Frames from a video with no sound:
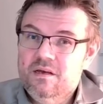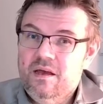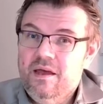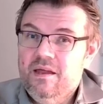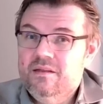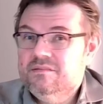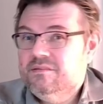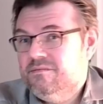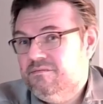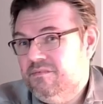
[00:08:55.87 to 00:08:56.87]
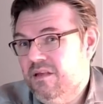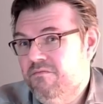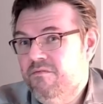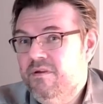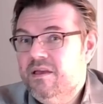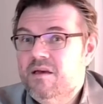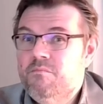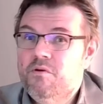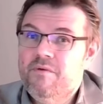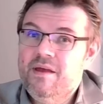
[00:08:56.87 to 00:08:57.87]
and if we can
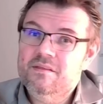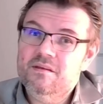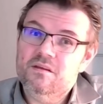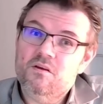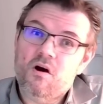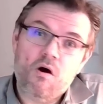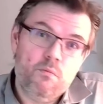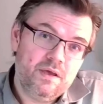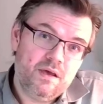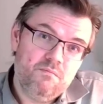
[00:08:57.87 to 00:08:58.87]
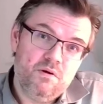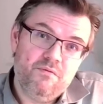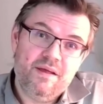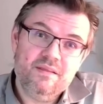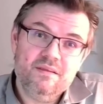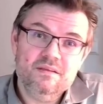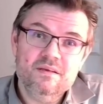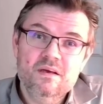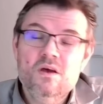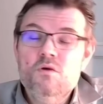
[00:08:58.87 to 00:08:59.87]
prevent it and how we can prevent it,
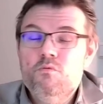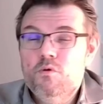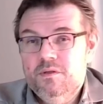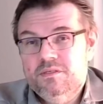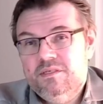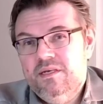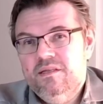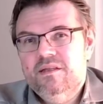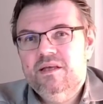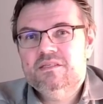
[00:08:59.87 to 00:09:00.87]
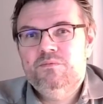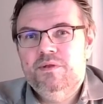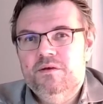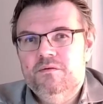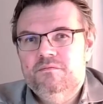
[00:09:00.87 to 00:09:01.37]
we will see in the next video.